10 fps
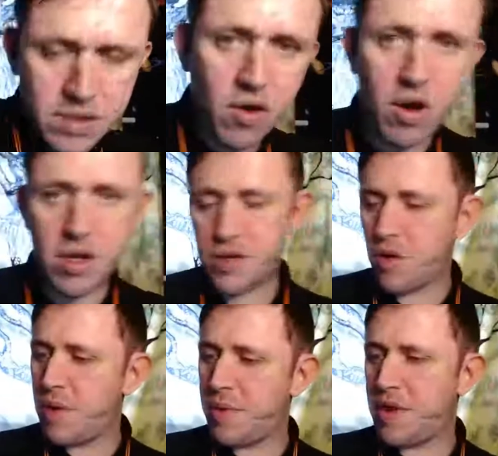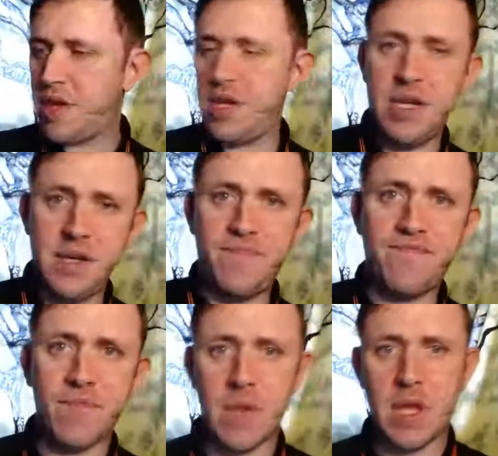Sorry about the
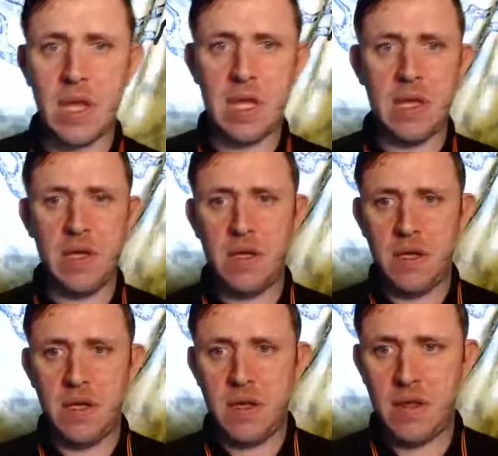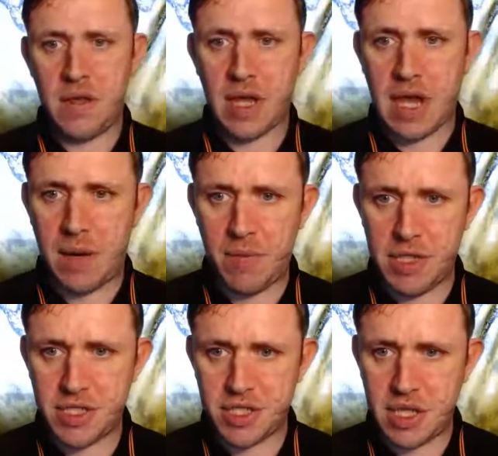camera.
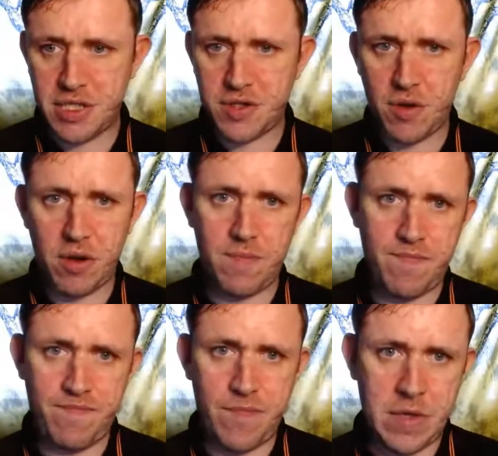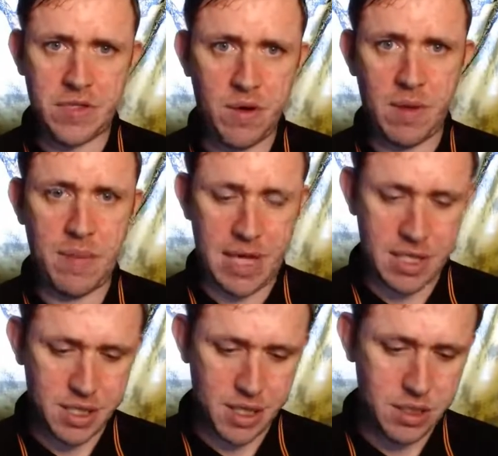It's not the
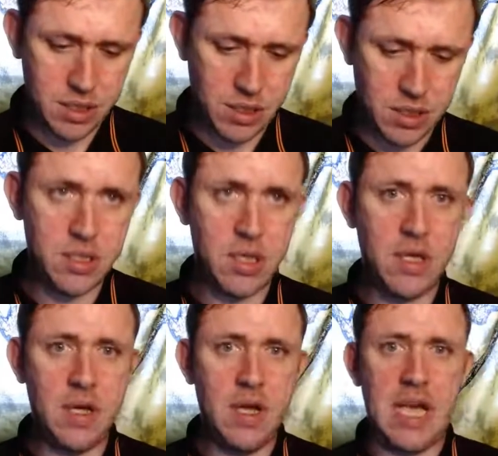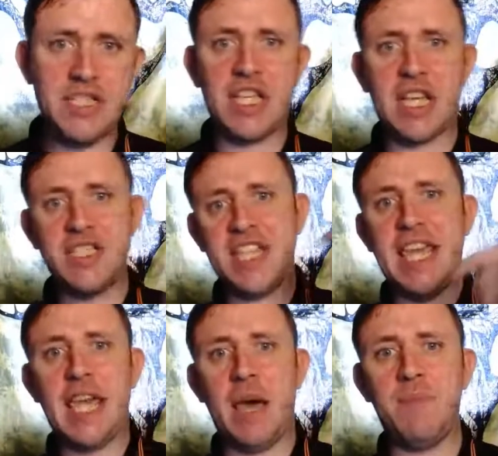best. As you can
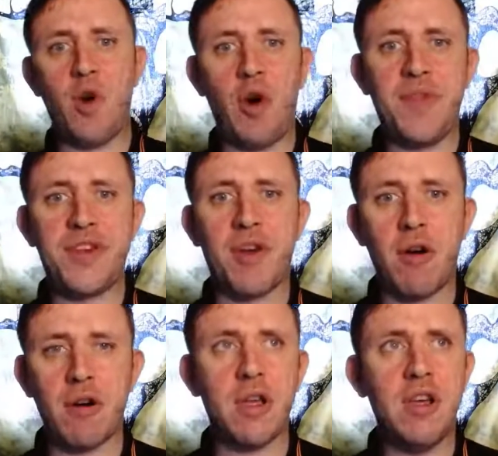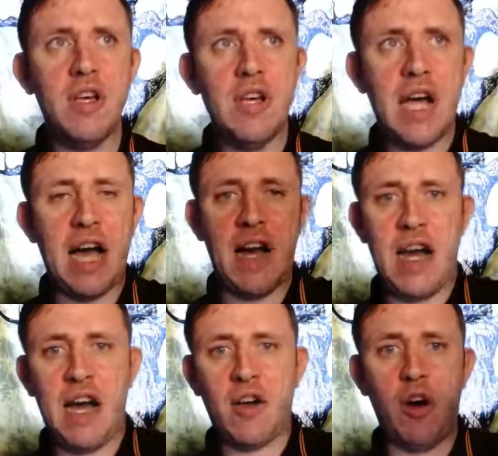see, I'm not in the dark.
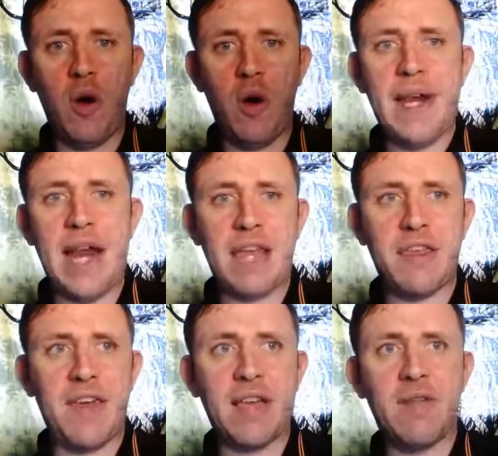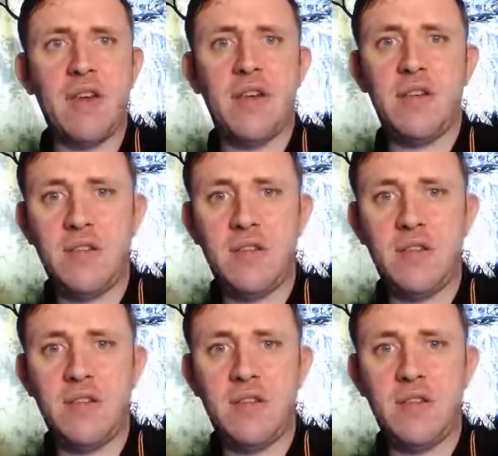I got a wee light thing that